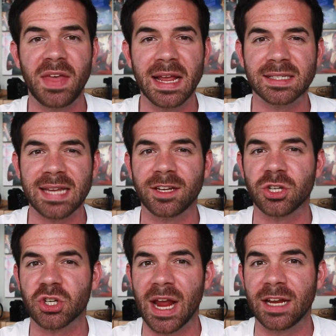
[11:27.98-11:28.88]
things tend
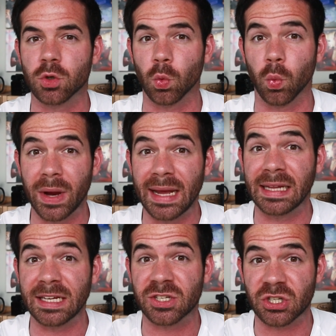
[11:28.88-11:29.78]
to change
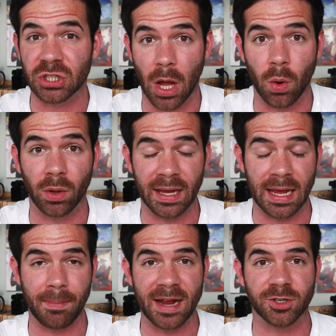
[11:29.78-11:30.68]
really
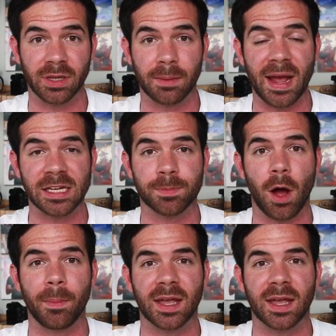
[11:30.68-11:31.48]
slowly in Major League Baseball